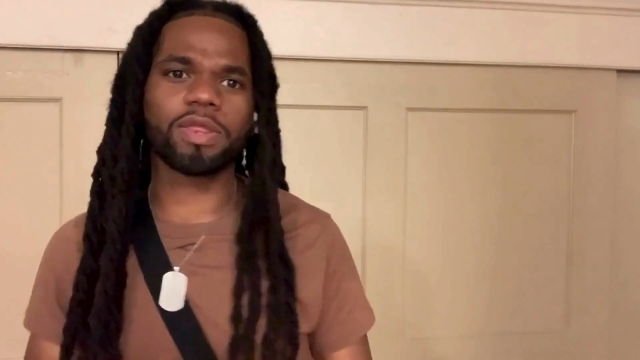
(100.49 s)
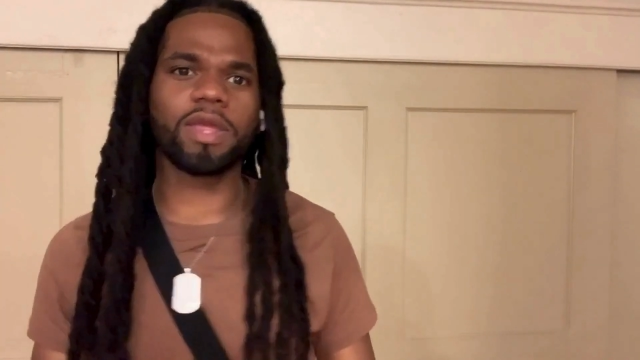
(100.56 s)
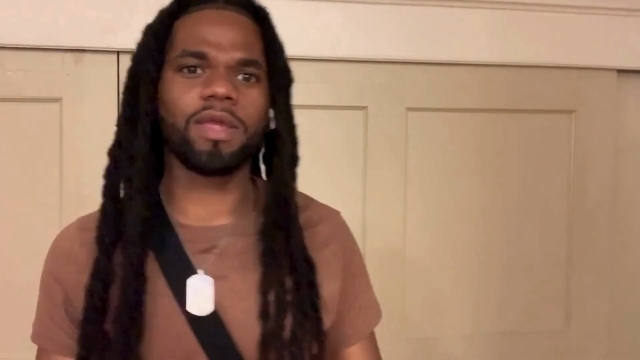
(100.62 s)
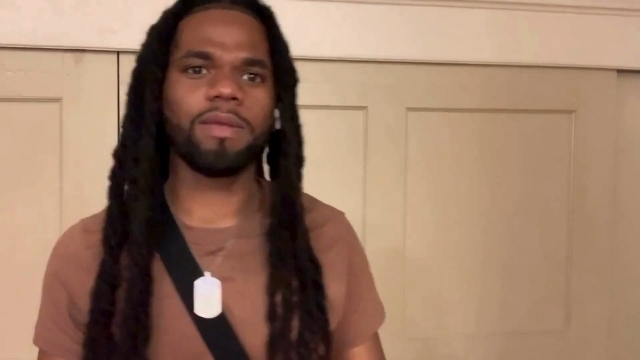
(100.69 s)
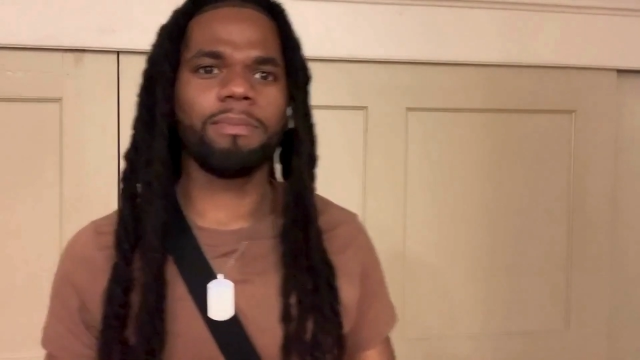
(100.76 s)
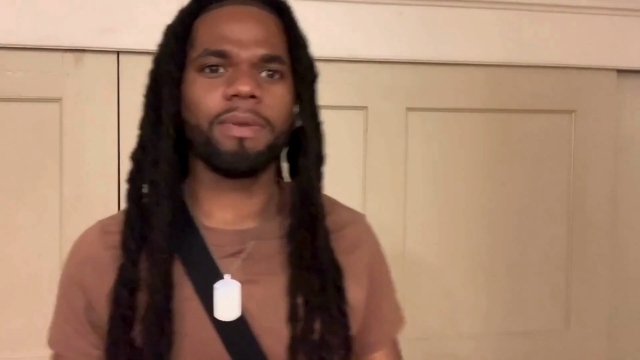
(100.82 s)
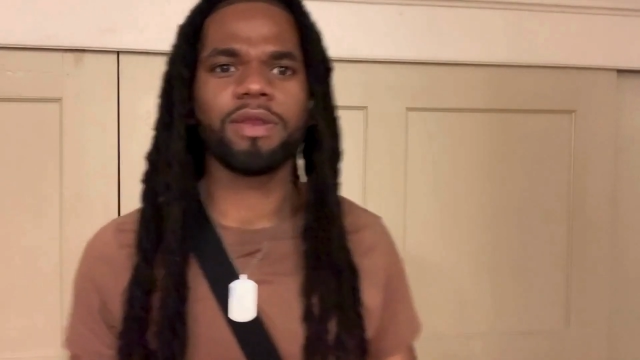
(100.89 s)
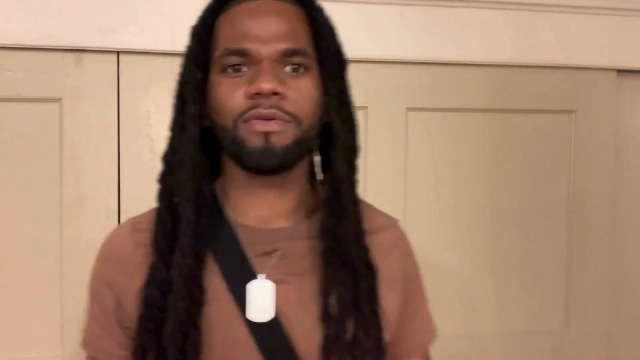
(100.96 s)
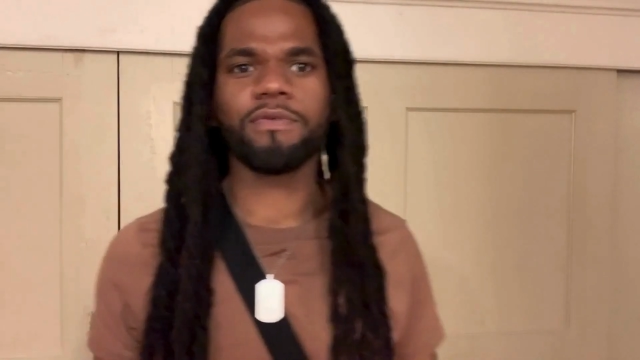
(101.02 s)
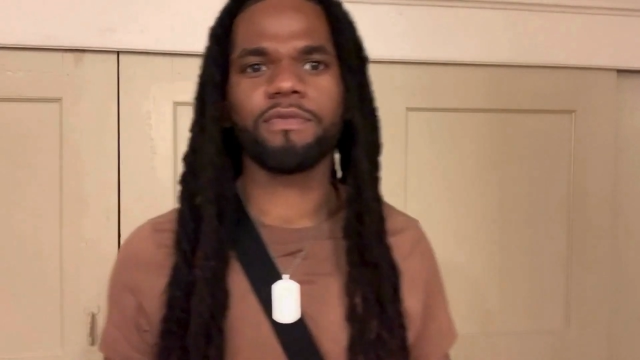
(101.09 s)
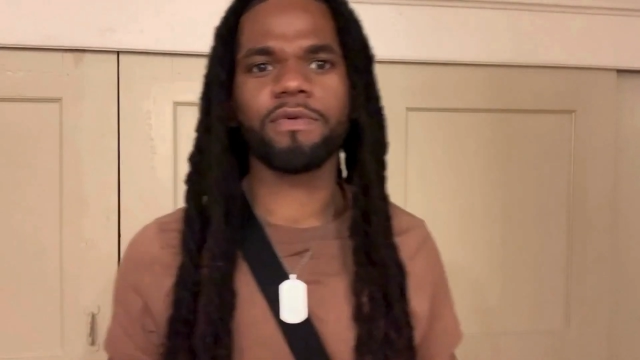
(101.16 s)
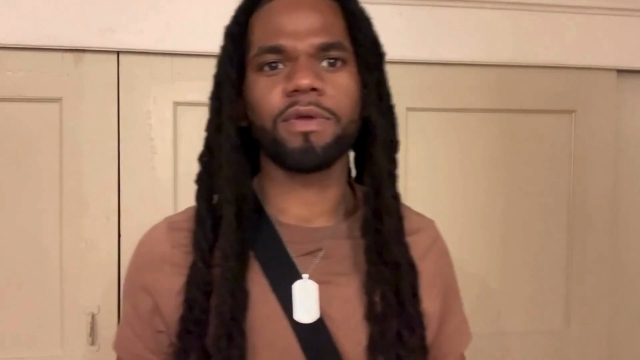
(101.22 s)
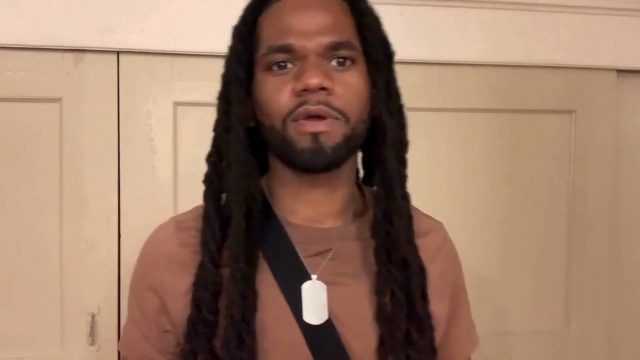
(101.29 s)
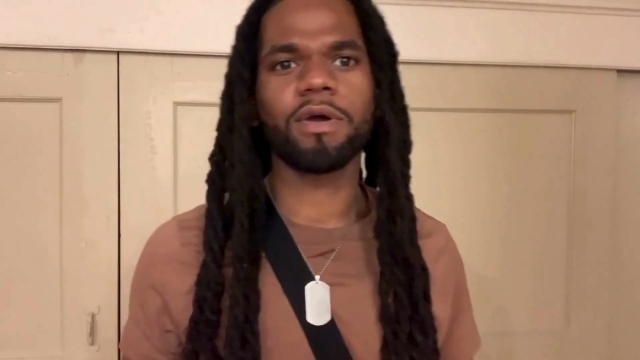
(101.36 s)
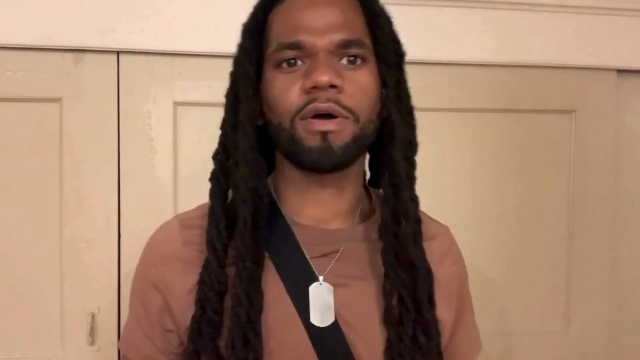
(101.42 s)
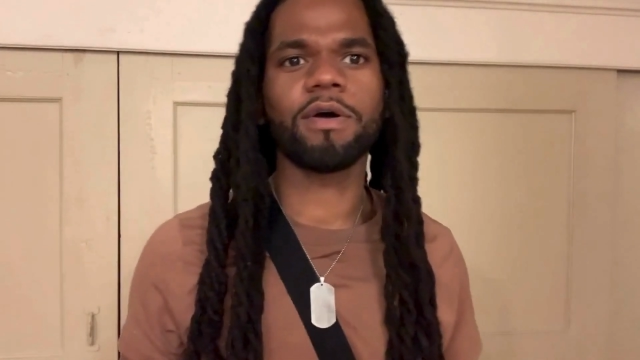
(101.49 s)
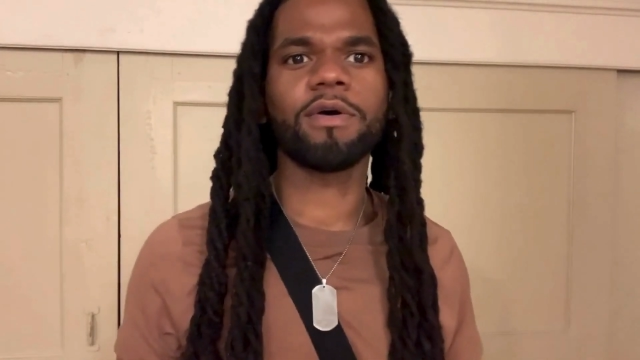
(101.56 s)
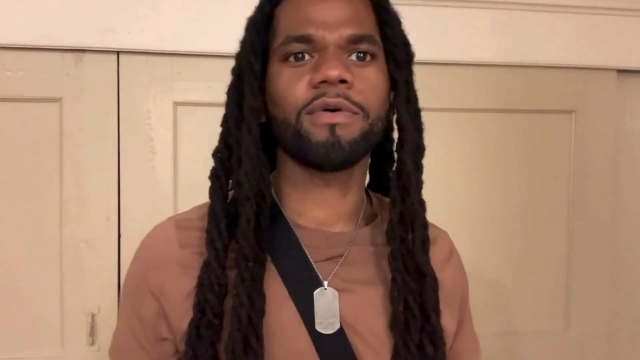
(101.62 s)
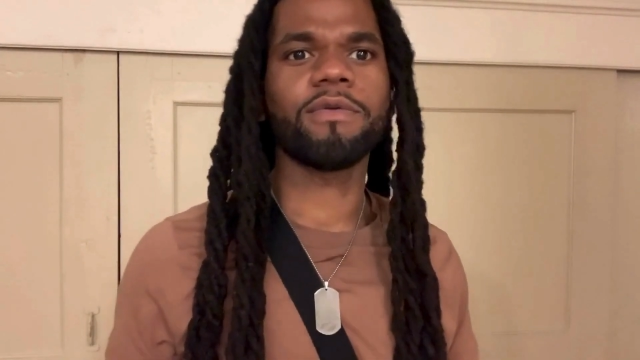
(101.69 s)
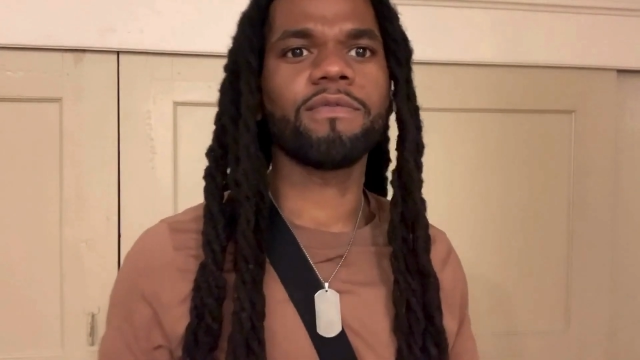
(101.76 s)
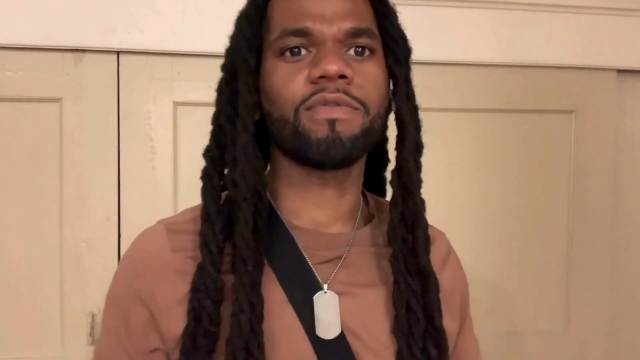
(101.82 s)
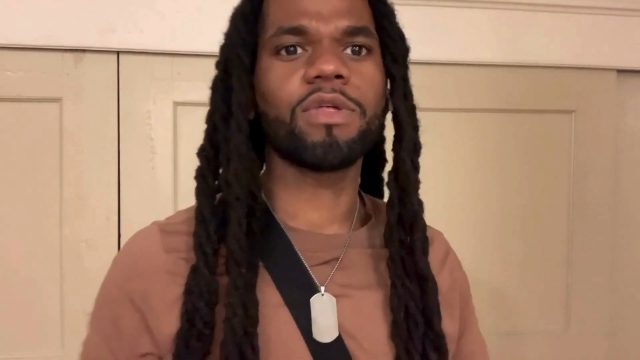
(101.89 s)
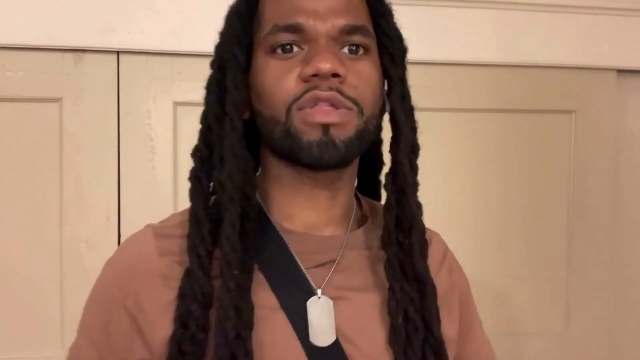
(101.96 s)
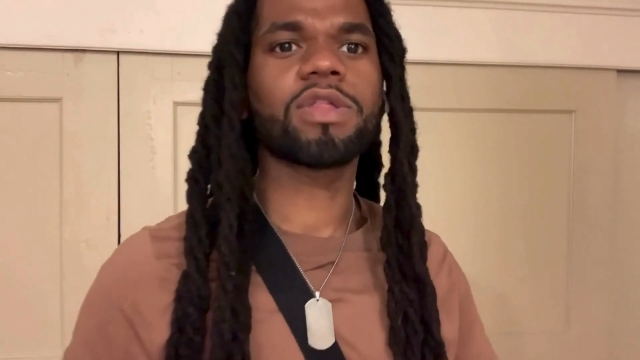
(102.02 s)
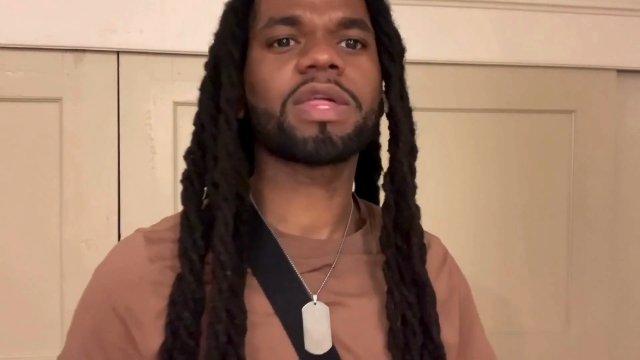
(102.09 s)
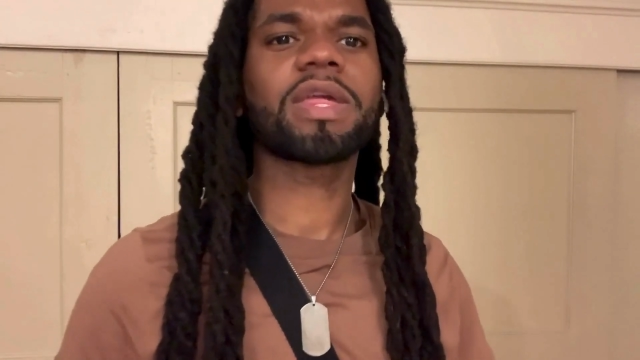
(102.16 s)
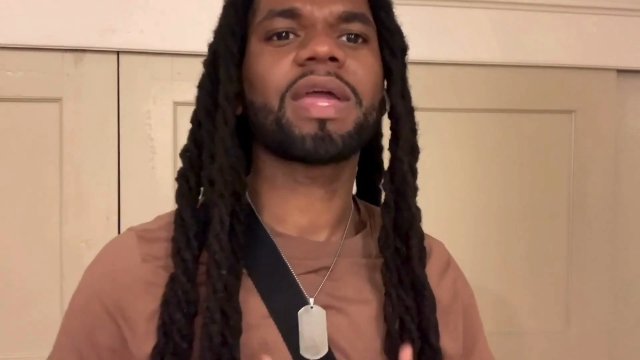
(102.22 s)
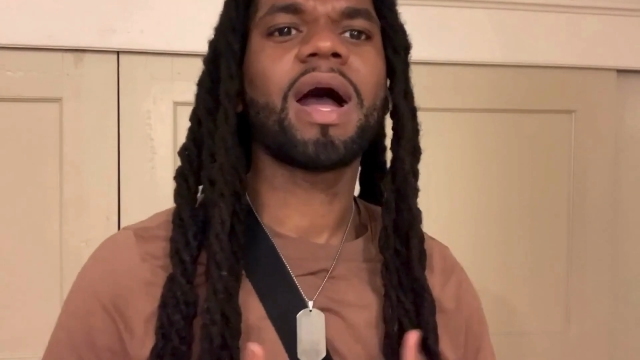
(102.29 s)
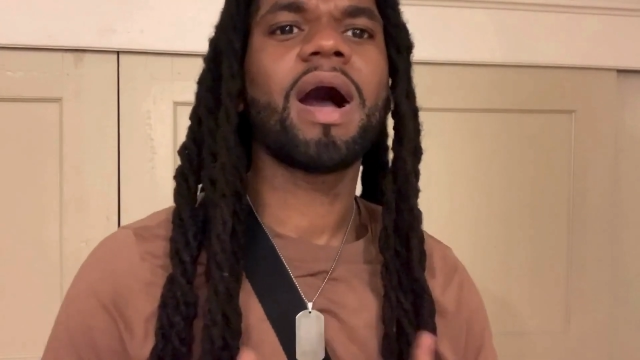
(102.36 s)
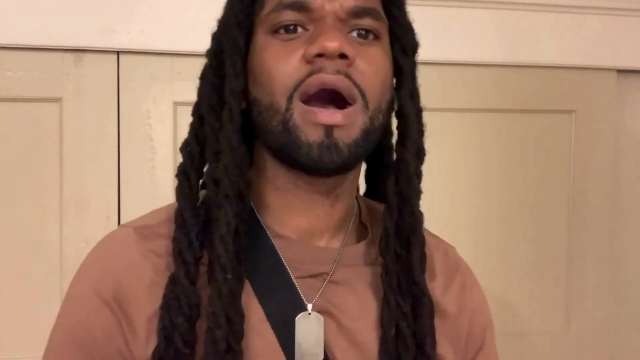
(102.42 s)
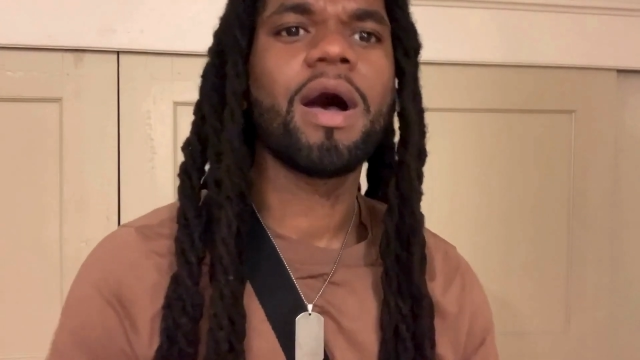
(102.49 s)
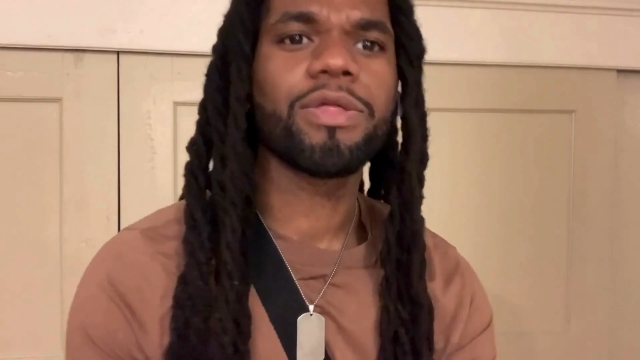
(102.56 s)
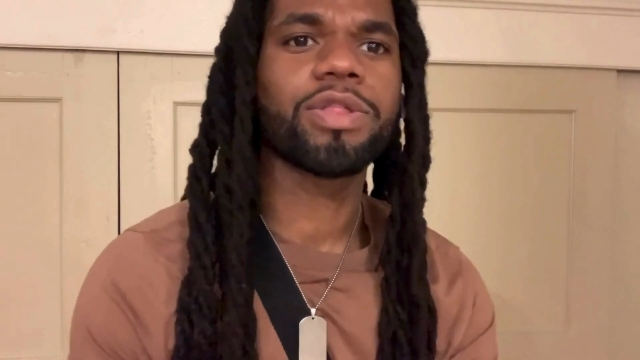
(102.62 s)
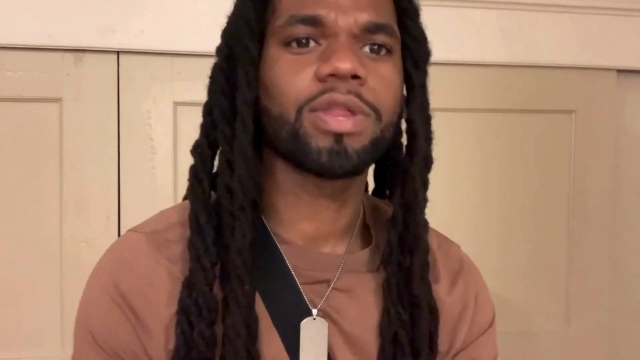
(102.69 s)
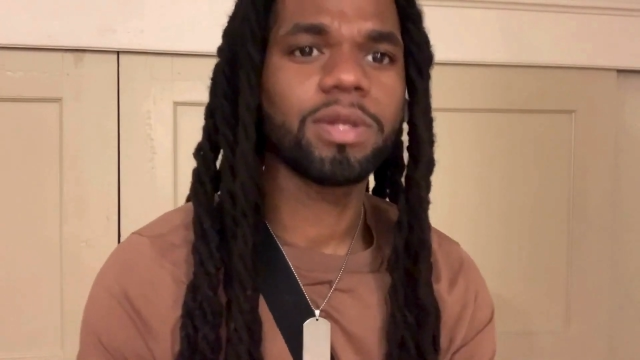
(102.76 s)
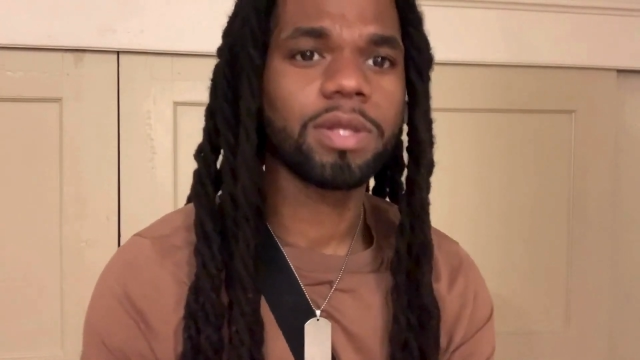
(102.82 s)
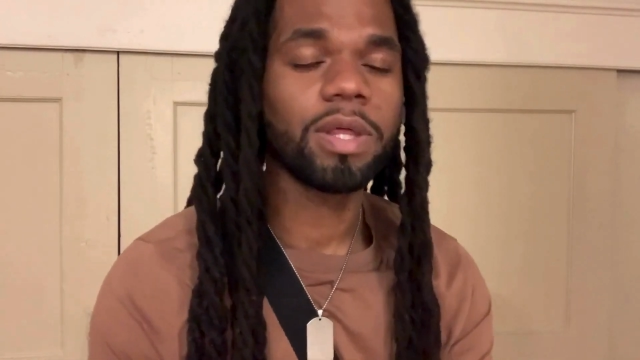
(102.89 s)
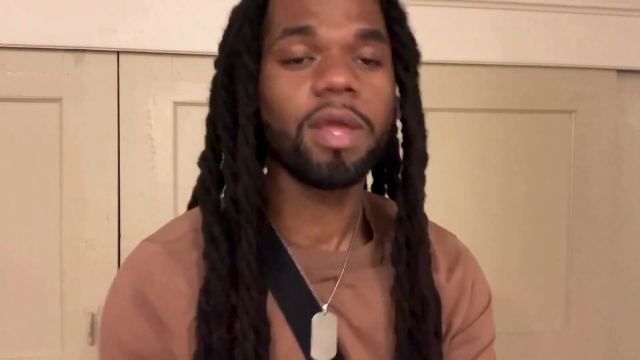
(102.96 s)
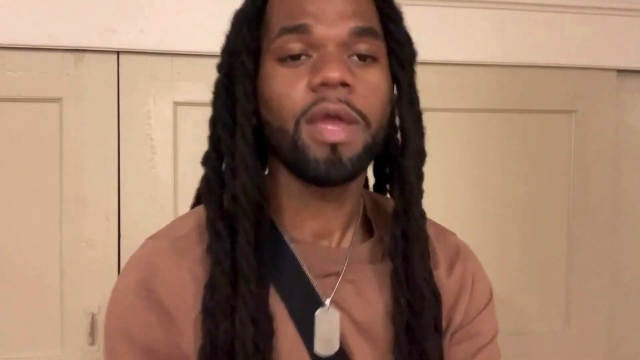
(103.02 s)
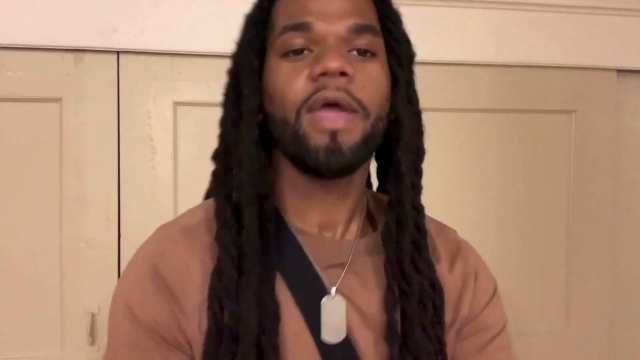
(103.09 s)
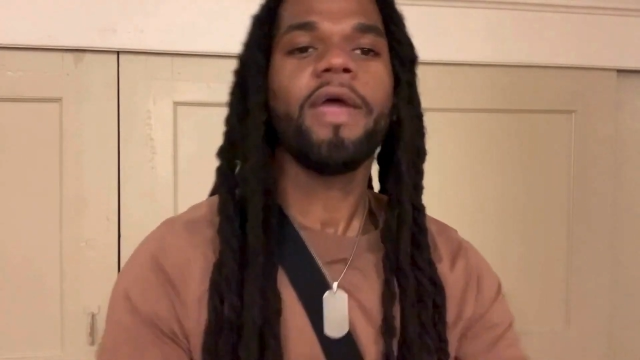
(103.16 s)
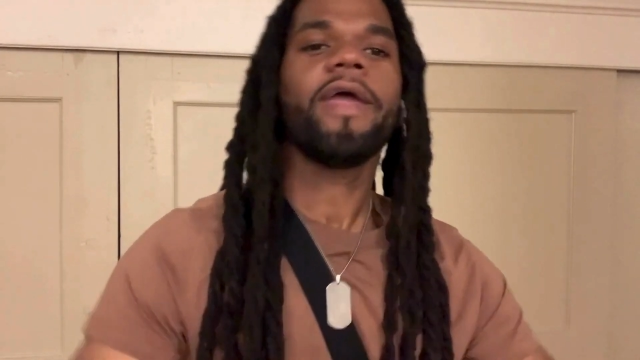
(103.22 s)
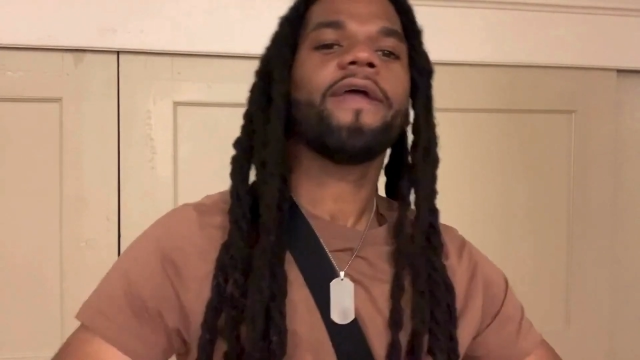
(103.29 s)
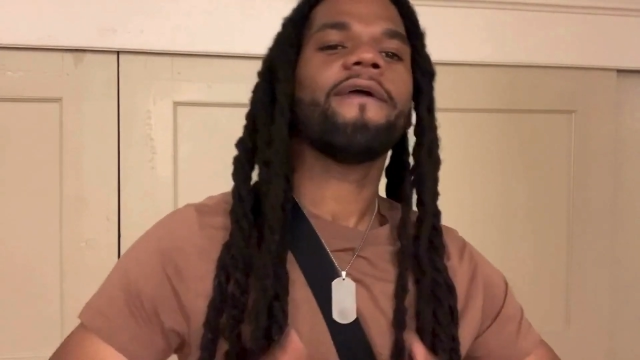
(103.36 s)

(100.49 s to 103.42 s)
the benefit of just constantly